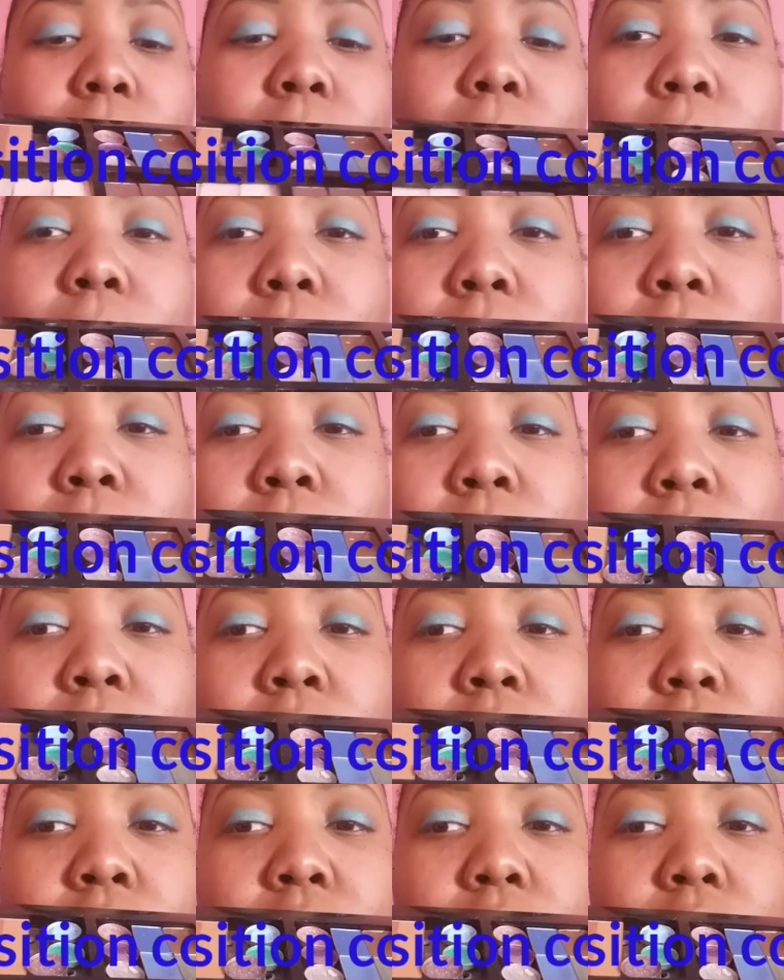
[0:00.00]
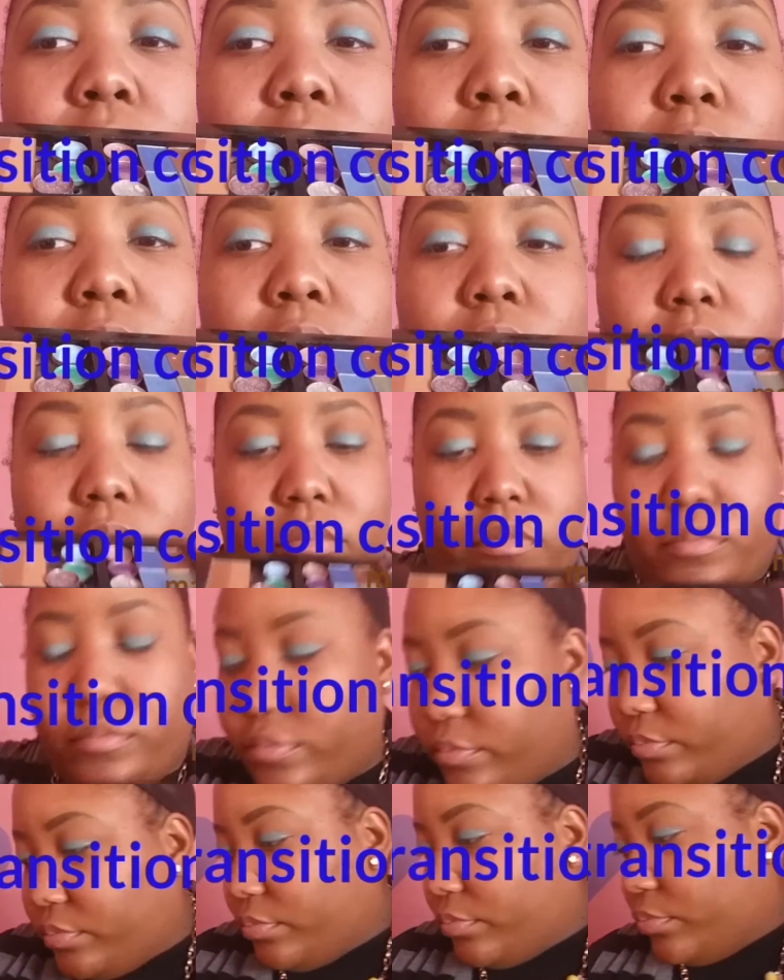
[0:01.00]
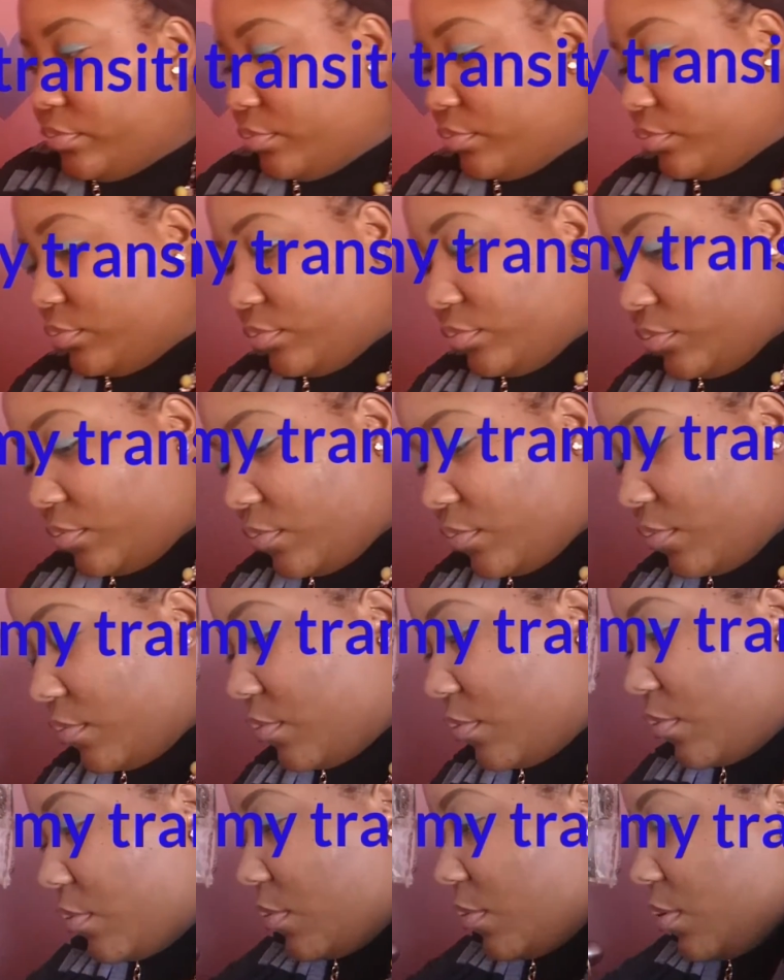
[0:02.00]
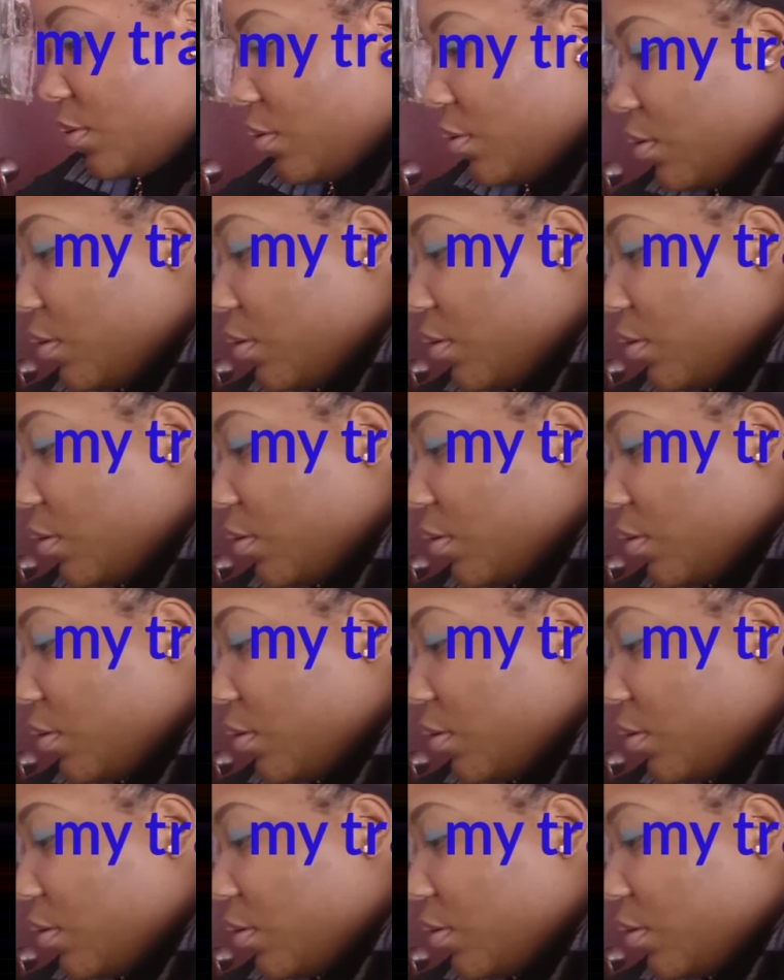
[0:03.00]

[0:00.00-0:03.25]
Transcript: Silver. Sorry about that. Once again, this is